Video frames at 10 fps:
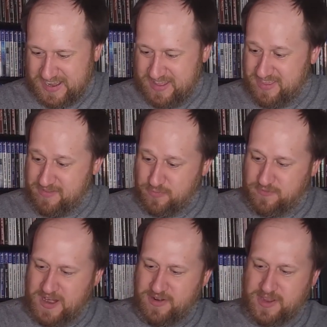This
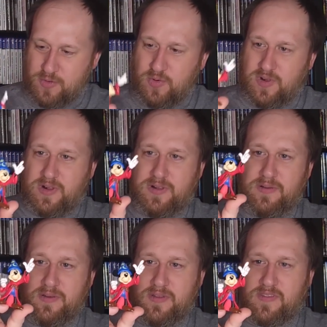very cool
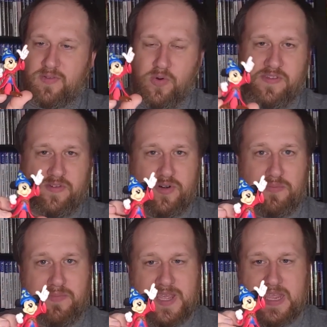Sorcerer
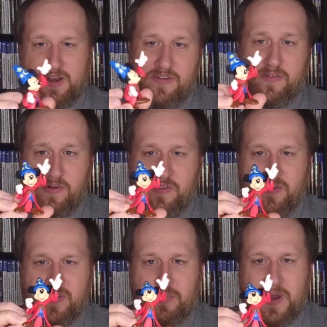Mickey, or
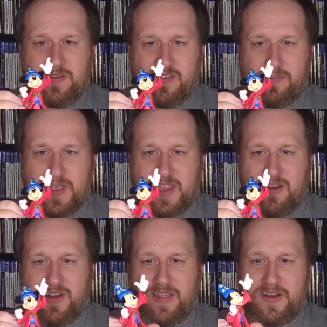Sorcerer's Apprentice Mickey,
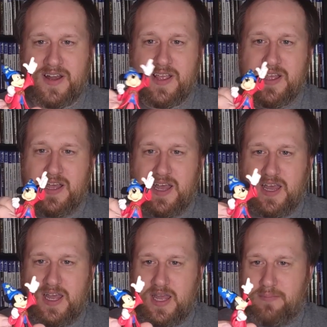rather.
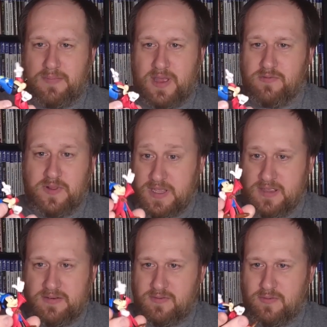I
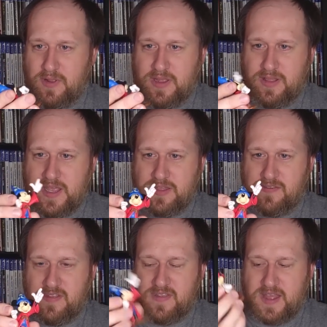really, really like this
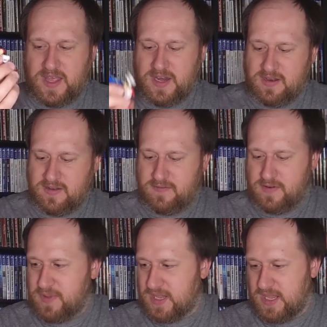design for
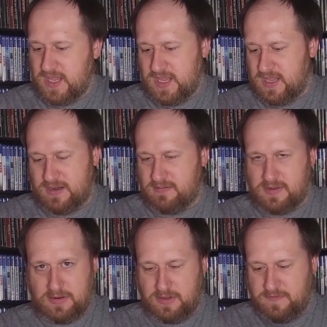Mickey, and
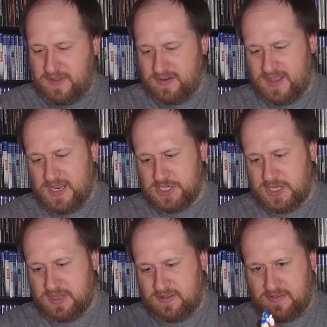love
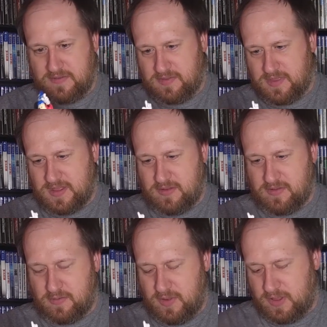Fantasia, so thought that was
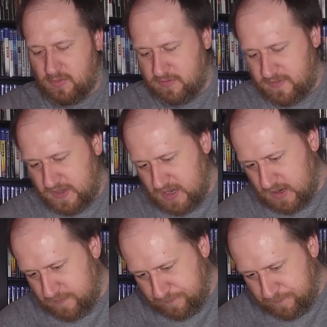a really cool figure.